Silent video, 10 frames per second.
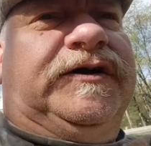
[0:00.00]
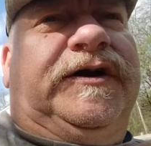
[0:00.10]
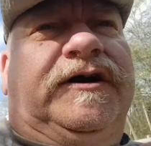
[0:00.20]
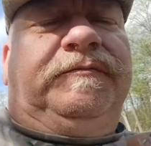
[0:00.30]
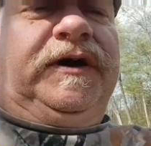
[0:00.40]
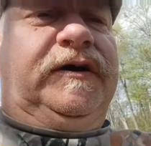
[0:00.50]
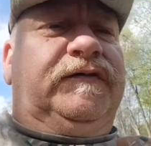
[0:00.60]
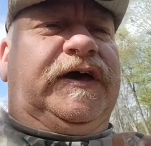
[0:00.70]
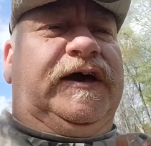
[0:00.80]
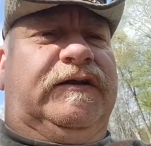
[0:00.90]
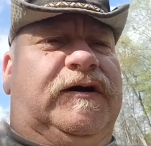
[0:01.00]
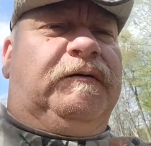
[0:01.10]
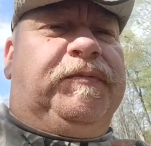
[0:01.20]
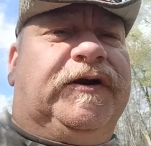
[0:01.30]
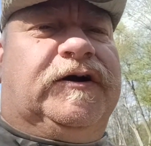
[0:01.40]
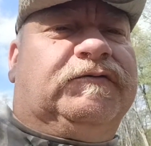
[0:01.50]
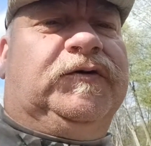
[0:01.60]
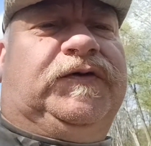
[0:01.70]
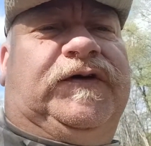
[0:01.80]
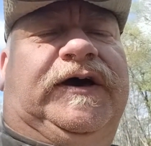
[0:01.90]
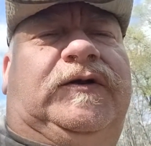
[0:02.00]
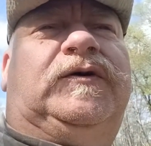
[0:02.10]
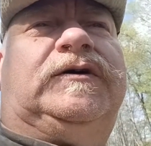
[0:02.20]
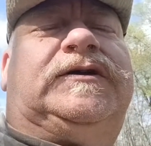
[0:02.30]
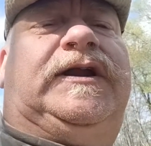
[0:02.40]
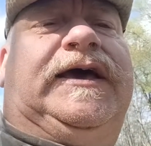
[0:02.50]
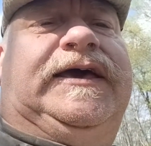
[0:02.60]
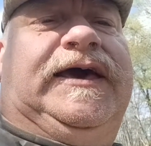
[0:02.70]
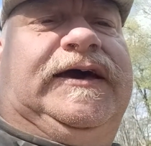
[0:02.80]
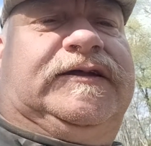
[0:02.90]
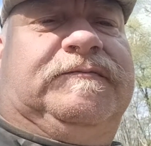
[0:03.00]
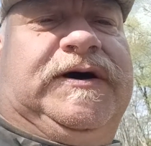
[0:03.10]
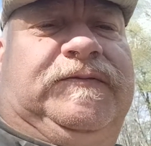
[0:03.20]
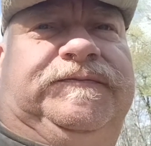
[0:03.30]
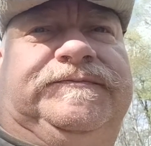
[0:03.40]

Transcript: there because they get up under the roots and get hooked and I can't get them out.